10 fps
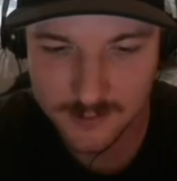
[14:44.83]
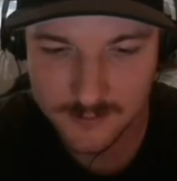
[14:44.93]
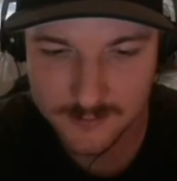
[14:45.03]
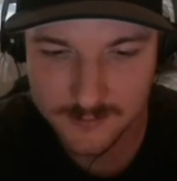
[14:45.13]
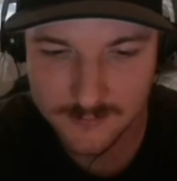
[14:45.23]

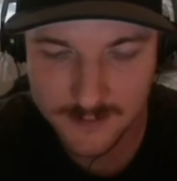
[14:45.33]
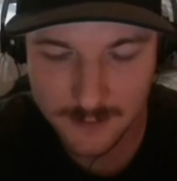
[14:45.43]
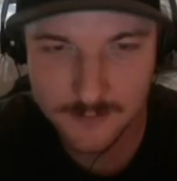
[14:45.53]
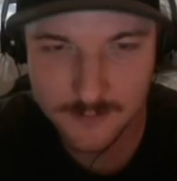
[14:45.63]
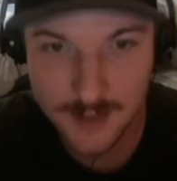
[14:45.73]
because
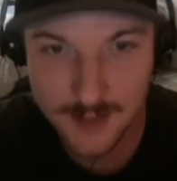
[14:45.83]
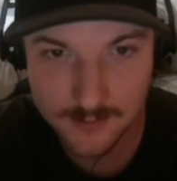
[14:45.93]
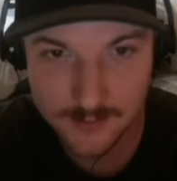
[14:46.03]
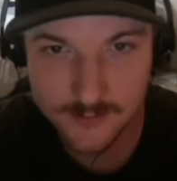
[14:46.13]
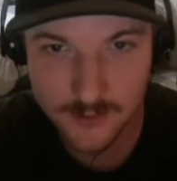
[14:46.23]
that was the
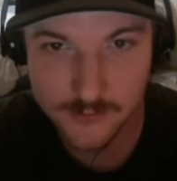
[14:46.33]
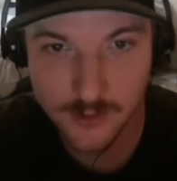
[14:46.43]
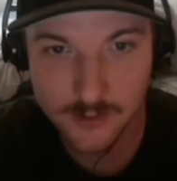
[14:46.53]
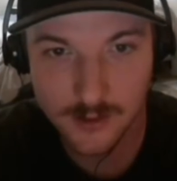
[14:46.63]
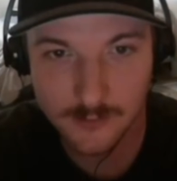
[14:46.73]
Alex Jones
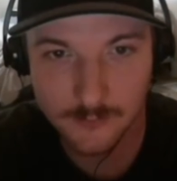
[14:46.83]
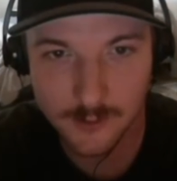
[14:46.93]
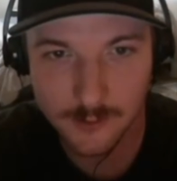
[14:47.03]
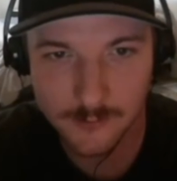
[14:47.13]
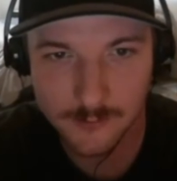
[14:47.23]
archive
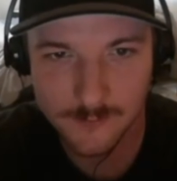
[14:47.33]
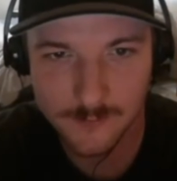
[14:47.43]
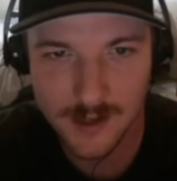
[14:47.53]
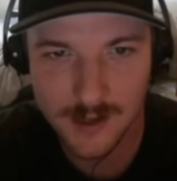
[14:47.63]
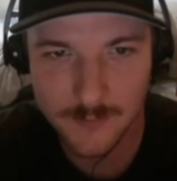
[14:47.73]
where
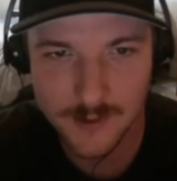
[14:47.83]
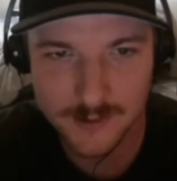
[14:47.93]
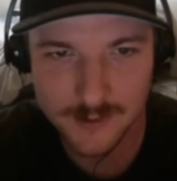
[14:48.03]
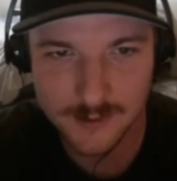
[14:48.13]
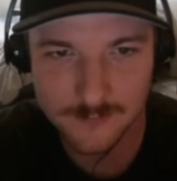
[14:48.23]
anybody
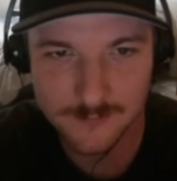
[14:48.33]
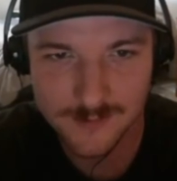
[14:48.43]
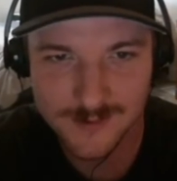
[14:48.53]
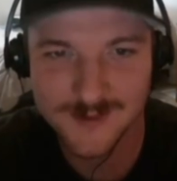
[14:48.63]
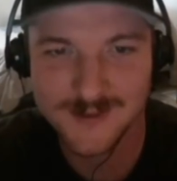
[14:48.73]
can
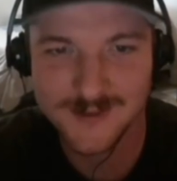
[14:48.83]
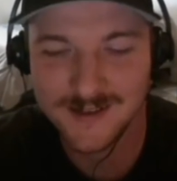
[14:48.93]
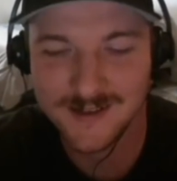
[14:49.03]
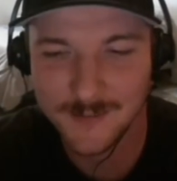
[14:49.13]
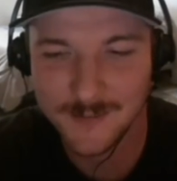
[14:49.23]
look at
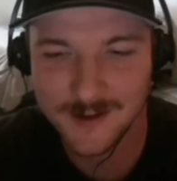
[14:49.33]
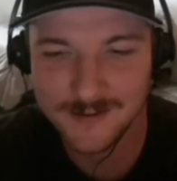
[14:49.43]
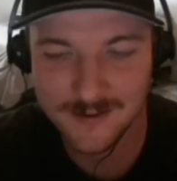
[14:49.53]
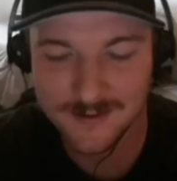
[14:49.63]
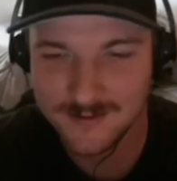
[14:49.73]
his
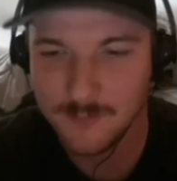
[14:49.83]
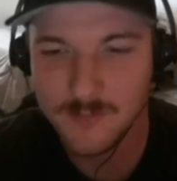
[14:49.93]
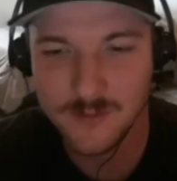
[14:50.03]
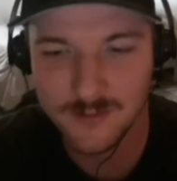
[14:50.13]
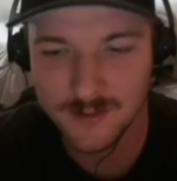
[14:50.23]
past. And some
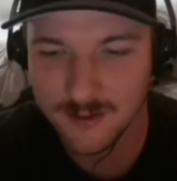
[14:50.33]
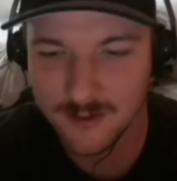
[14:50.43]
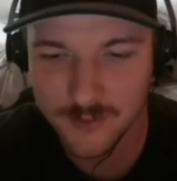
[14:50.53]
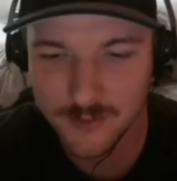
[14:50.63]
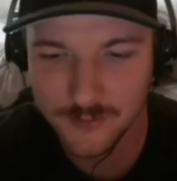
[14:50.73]
of the
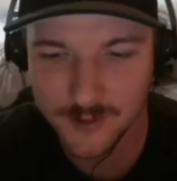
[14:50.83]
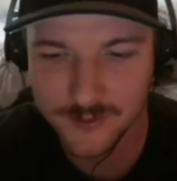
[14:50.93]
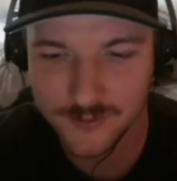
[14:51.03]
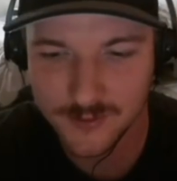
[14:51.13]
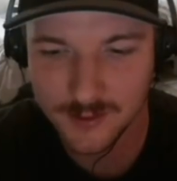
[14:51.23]
interviews were
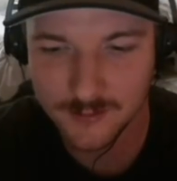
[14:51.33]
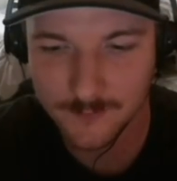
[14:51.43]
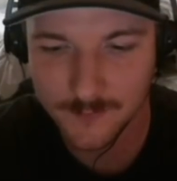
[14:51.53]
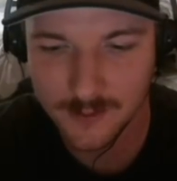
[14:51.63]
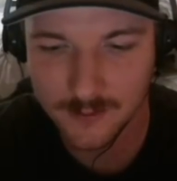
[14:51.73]
interesting.
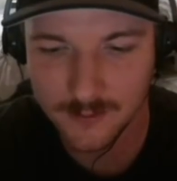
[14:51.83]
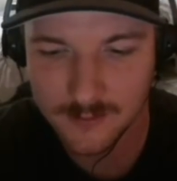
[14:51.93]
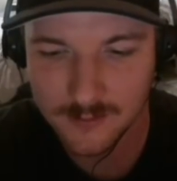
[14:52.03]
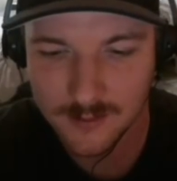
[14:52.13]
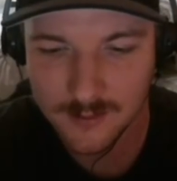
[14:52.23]
The
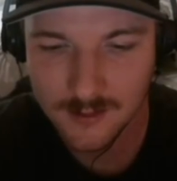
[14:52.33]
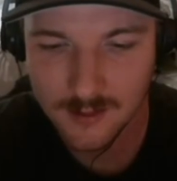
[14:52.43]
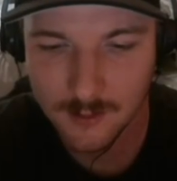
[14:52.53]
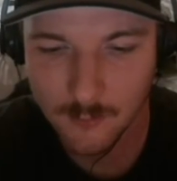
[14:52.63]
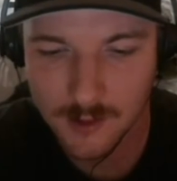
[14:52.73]

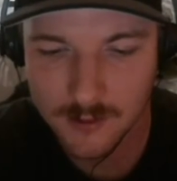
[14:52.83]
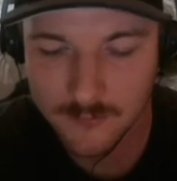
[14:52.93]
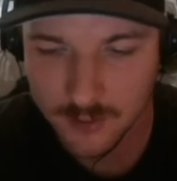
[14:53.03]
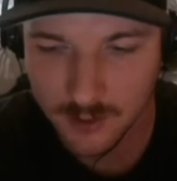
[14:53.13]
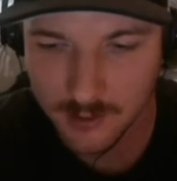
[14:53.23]
one
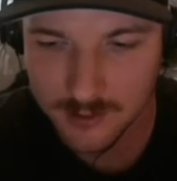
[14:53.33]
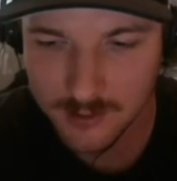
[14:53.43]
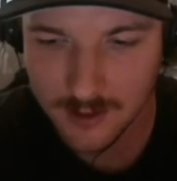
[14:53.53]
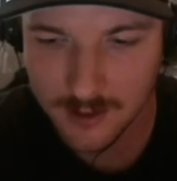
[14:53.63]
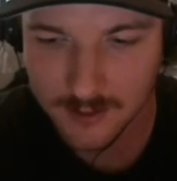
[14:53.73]
interview I
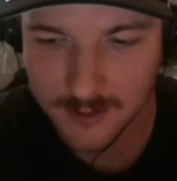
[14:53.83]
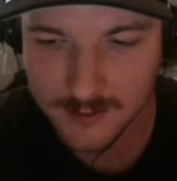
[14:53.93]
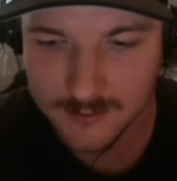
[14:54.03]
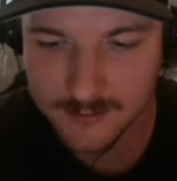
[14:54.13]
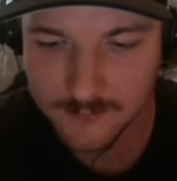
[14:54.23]
kind of
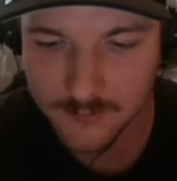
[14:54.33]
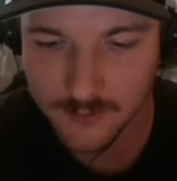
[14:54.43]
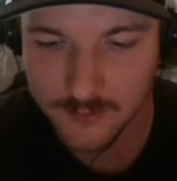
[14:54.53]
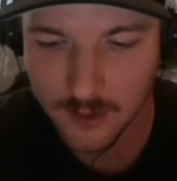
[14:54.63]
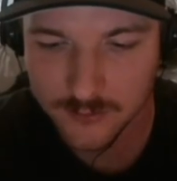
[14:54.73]
liked for
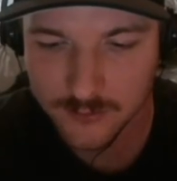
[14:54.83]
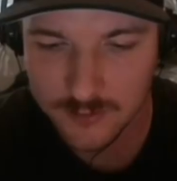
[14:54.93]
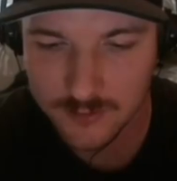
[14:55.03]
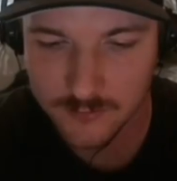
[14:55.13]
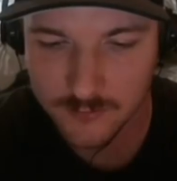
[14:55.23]
nostalgia
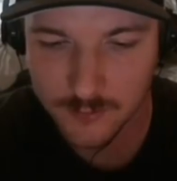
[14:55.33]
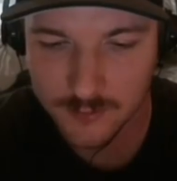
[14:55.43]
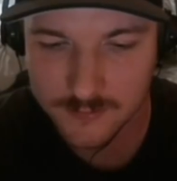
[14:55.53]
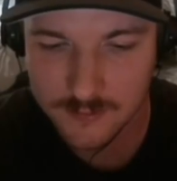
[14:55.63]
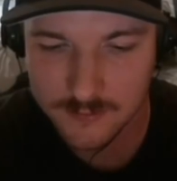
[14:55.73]
reasons
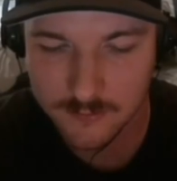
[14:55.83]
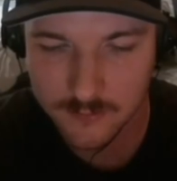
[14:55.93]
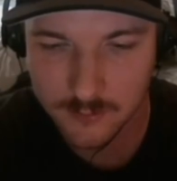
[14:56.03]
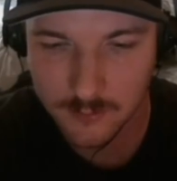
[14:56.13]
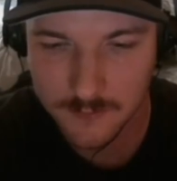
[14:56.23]
was his
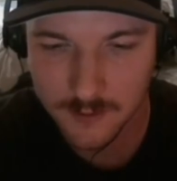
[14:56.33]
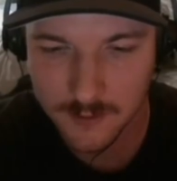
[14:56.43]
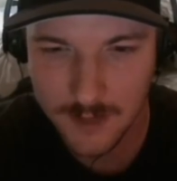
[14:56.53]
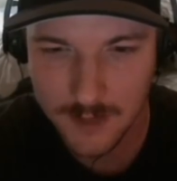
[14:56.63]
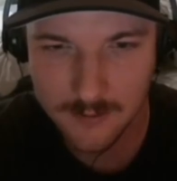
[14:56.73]
interview with
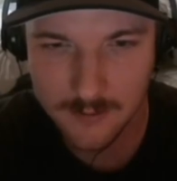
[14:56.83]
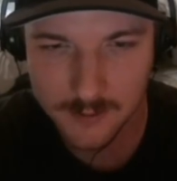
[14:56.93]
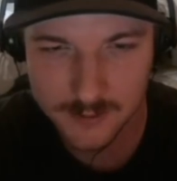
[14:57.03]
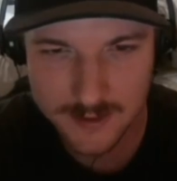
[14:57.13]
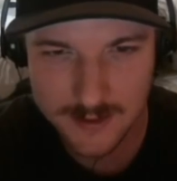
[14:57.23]

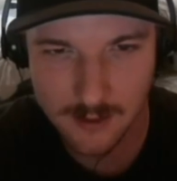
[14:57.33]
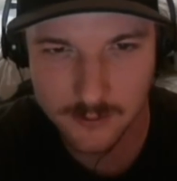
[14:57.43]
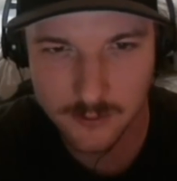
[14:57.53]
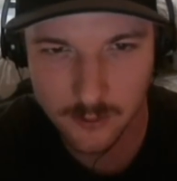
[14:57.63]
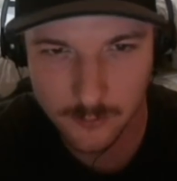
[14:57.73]
the late
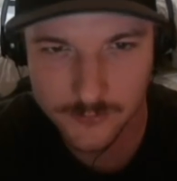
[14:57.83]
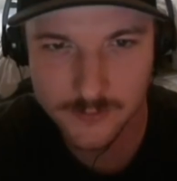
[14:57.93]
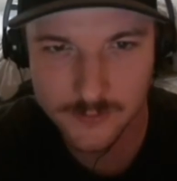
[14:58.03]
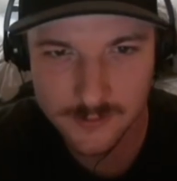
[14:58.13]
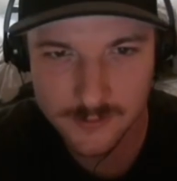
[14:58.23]
Alan
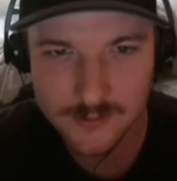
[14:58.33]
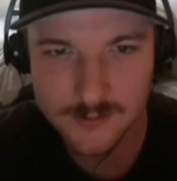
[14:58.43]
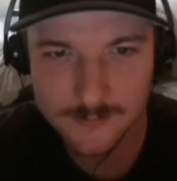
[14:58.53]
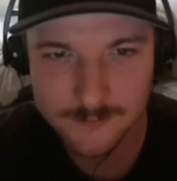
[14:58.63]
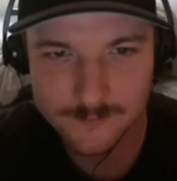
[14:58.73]
Colmes.
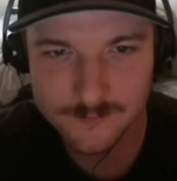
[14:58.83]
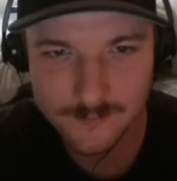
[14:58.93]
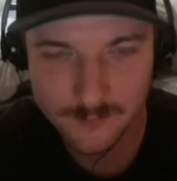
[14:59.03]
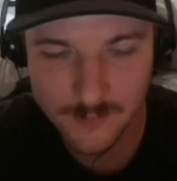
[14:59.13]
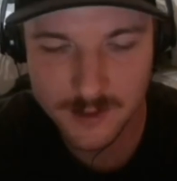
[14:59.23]

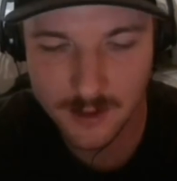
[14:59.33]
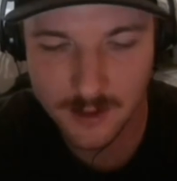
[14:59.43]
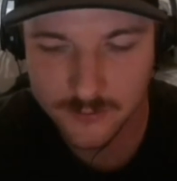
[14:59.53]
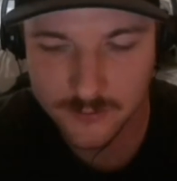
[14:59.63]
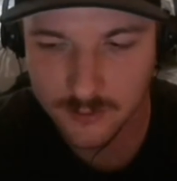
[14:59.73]
when he got
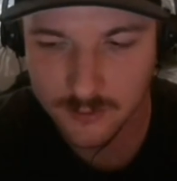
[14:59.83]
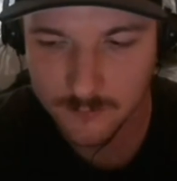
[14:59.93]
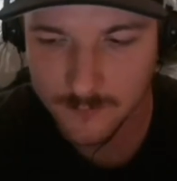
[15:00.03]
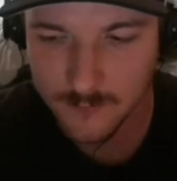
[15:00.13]
on the show.